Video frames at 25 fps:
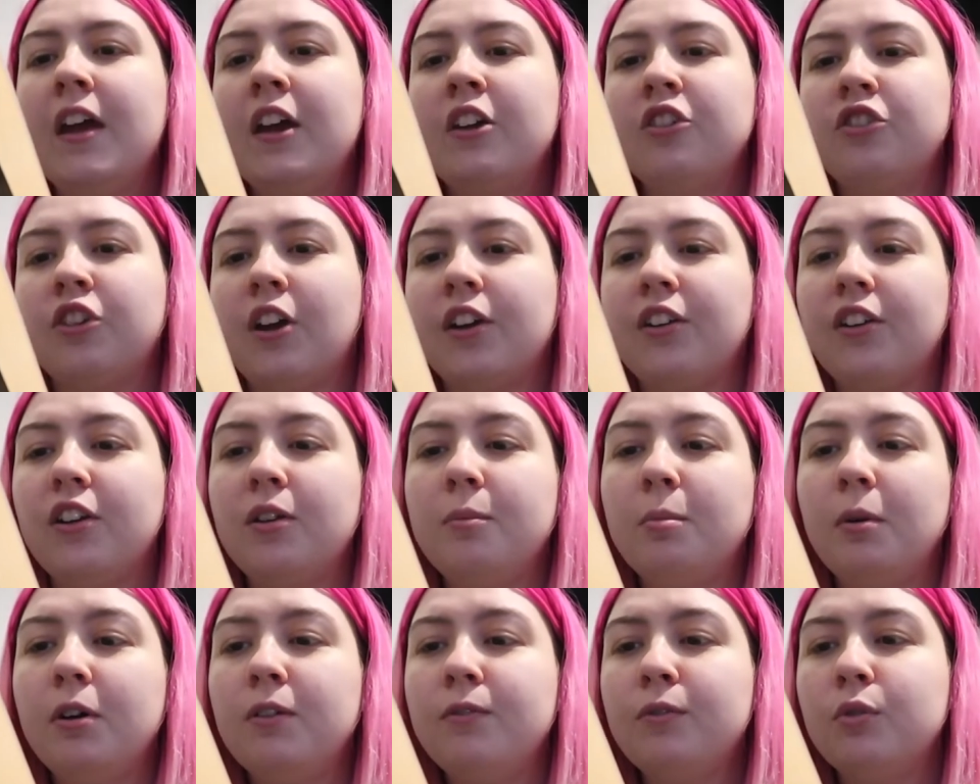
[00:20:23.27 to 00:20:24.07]

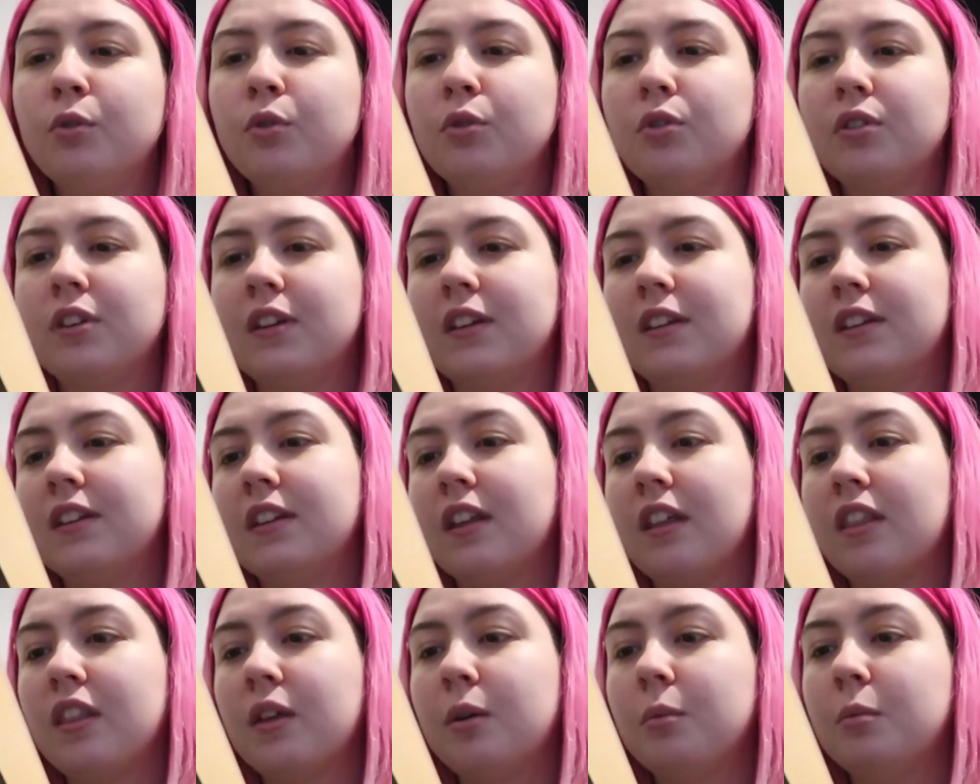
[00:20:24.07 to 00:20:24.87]
Shadowed by forces
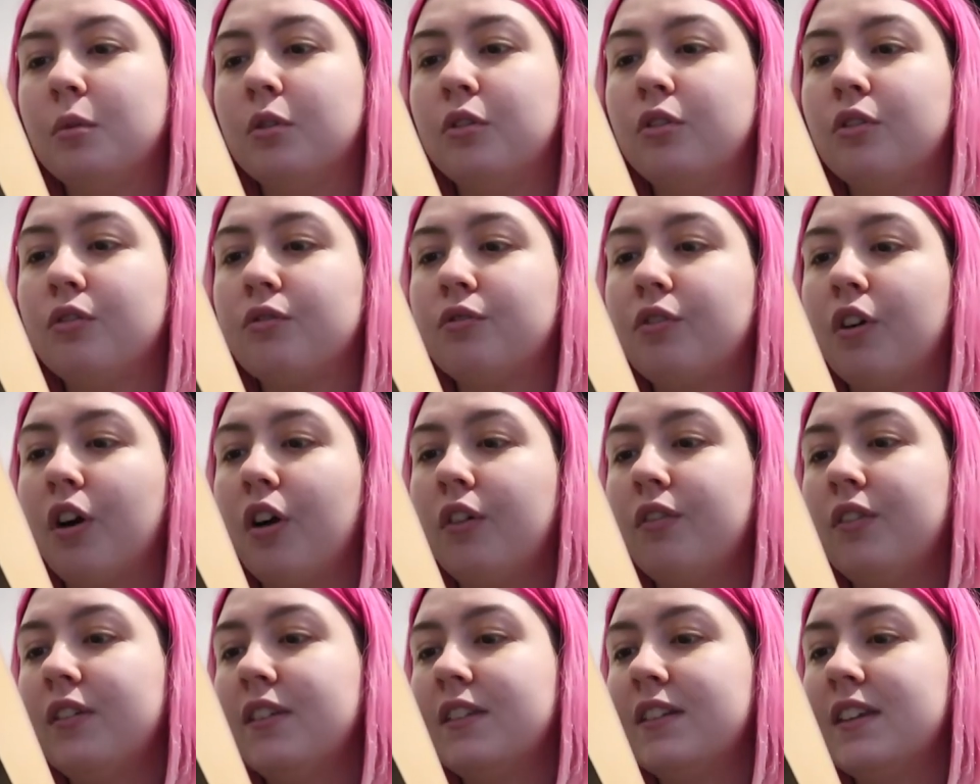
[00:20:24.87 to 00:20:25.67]
that would
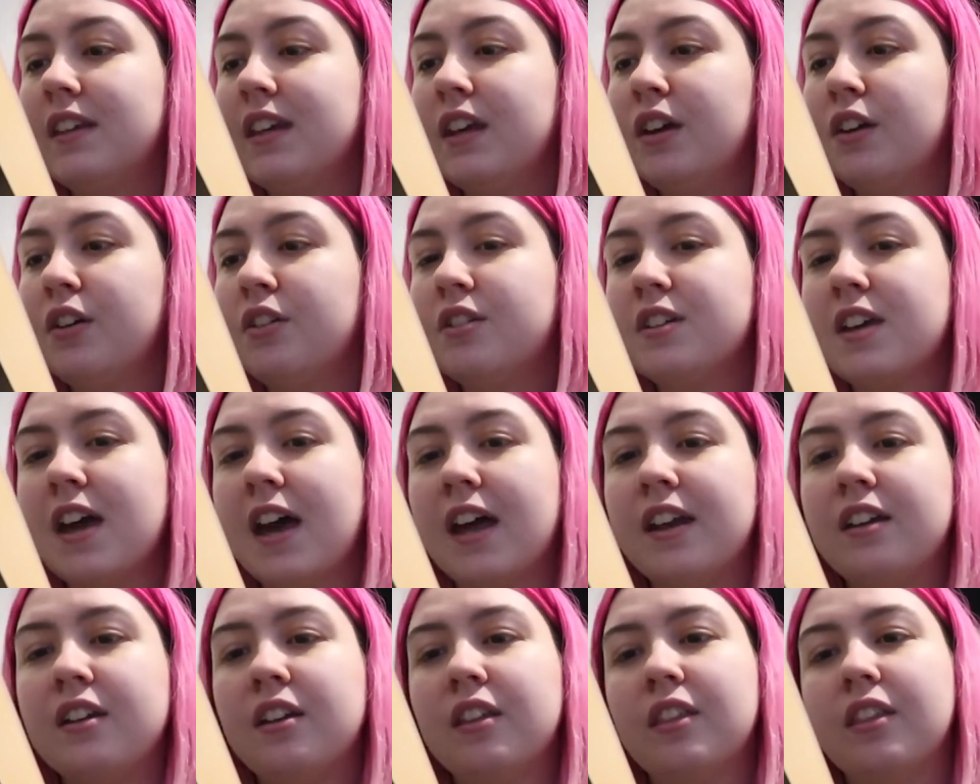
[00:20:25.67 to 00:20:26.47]
rather see her
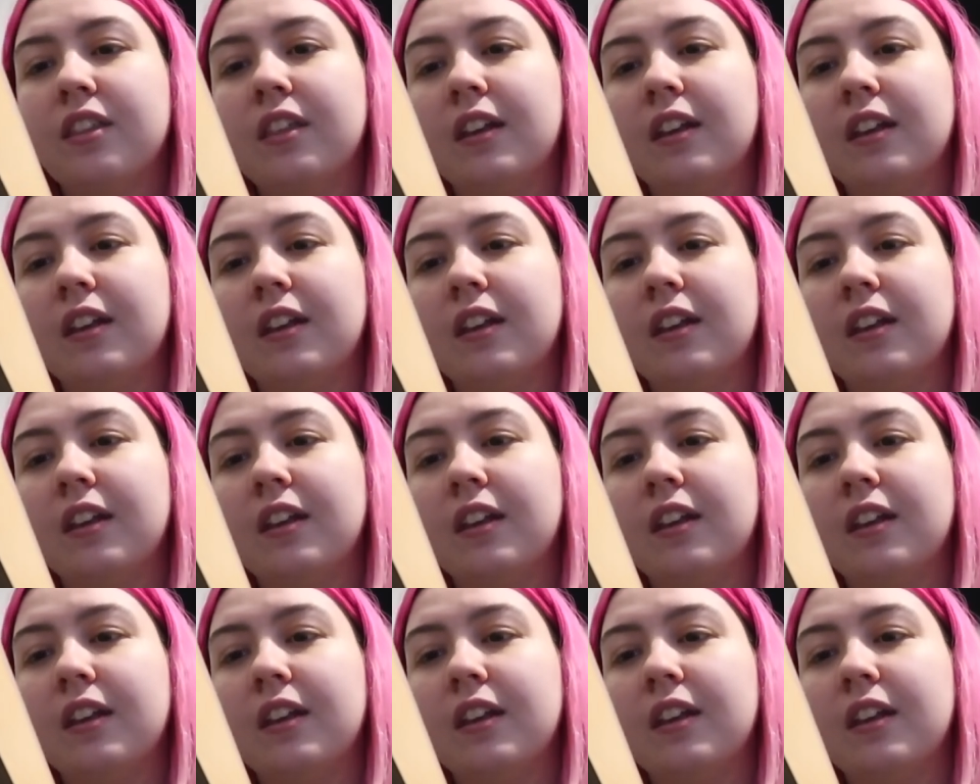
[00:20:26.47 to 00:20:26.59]
dead,